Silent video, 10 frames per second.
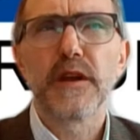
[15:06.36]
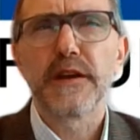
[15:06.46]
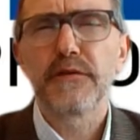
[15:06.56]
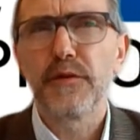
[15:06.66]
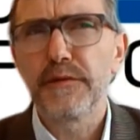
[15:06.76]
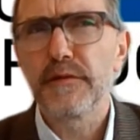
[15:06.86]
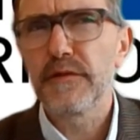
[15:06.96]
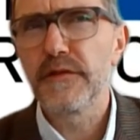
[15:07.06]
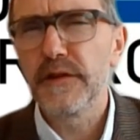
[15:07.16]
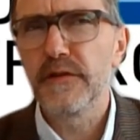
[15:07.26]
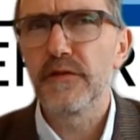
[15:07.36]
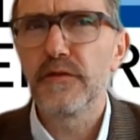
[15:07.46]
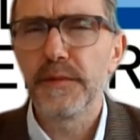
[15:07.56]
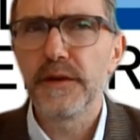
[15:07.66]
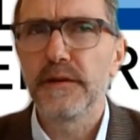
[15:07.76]
the growth to continue
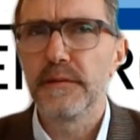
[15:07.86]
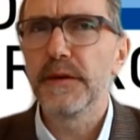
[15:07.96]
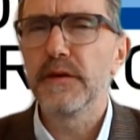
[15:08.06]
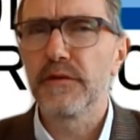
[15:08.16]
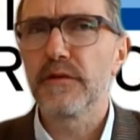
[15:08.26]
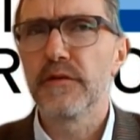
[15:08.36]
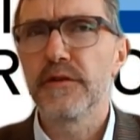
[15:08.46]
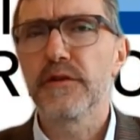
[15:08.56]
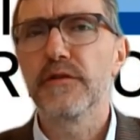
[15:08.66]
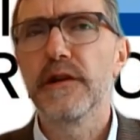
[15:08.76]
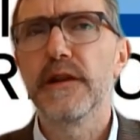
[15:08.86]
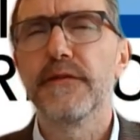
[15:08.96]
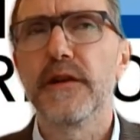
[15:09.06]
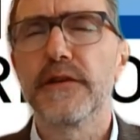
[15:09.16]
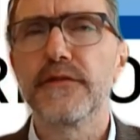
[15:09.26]
to be on a good
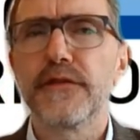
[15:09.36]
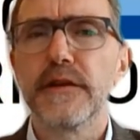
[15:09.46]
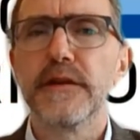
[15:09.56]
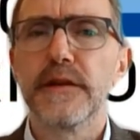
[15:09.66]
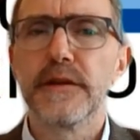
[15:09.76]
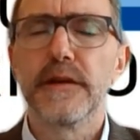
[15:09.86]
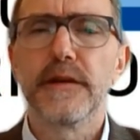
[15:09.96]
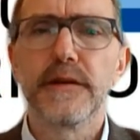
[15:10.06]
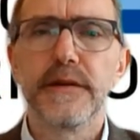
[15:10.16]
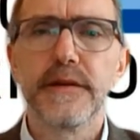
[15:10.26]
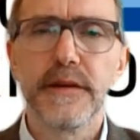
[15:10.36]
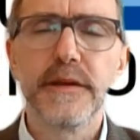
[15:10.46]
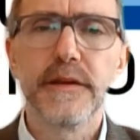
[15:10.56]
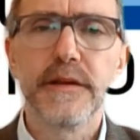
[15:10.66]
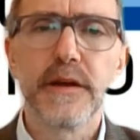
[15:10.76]
level, as you say, in
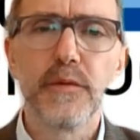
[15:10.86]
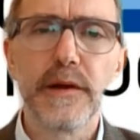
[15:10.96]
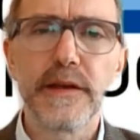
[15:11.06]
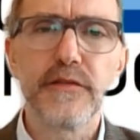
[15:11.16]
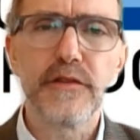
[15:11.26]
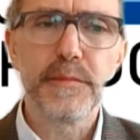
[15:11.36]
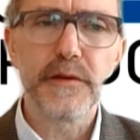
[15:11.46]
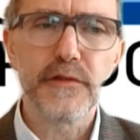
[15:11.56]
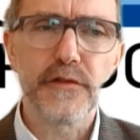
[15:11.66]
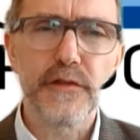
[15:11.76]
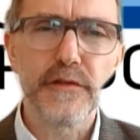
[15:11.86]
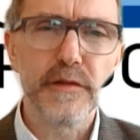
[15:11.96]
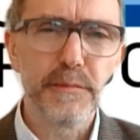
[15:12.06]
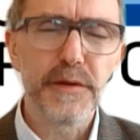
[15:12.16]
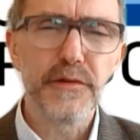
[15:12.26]
uh, our legacy businesses,
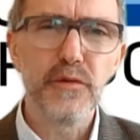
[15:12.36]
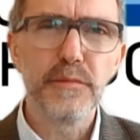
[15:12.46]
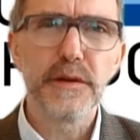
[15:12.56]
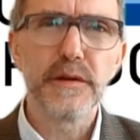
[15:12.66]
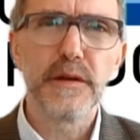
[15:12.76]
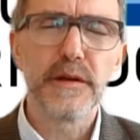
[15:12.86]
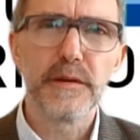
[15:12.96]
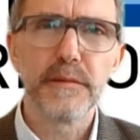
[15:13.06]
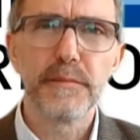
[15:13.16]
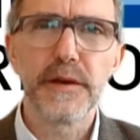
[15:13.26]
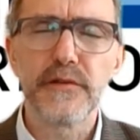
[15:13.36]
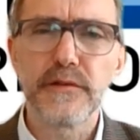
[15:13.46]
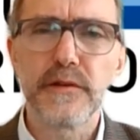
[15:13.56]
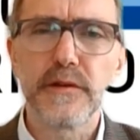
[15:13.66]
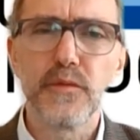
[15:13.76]
in the
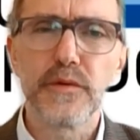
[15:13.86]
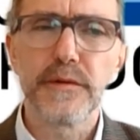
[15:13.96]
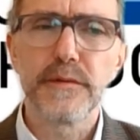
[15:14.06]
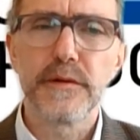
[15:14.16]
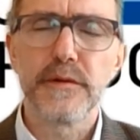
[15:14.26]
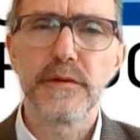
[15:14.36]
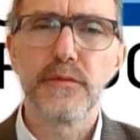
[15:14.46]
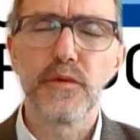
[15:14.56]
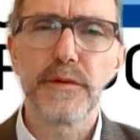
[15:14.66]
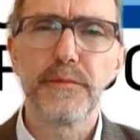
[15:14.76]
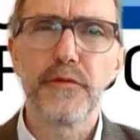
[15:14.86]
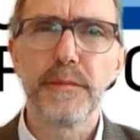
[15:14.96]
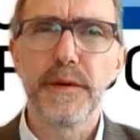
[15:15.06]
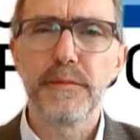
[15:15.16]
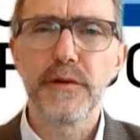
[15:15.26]
bitumen-based uh, uh,
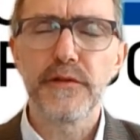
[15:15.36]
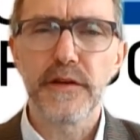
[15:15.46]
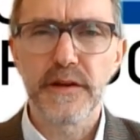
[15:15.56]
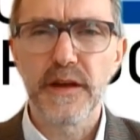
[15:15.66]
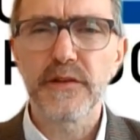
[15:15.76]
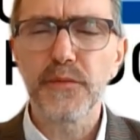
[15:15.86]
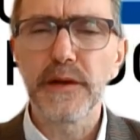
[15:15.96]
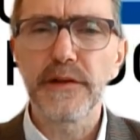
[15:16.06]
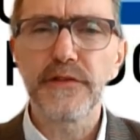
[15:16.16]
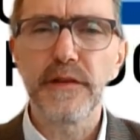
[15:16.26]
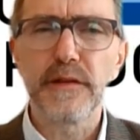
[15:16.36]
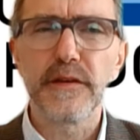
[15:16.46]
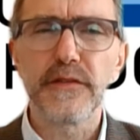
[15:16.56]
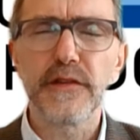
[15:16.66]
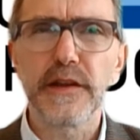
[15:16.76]
waterproofing membranes and as well as in
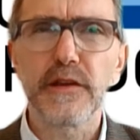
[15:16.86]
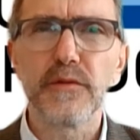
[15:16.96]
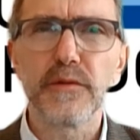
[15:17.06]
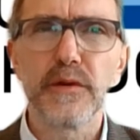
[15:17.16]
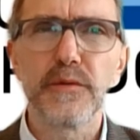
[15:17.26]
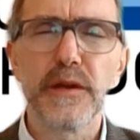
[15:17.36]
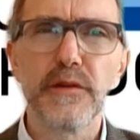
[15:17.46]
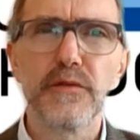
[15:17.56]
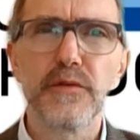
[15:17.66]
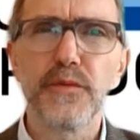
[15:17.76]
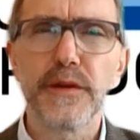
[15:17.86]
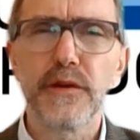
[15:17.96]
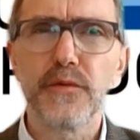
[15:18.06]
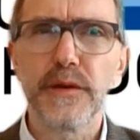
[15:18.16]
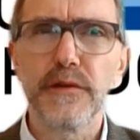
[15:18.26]
the SealEco going into
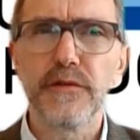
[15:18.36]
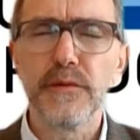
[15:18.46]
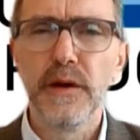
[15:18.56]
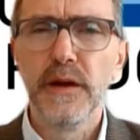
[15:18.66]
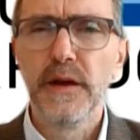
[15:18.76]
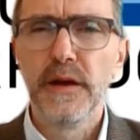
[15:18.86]
2022.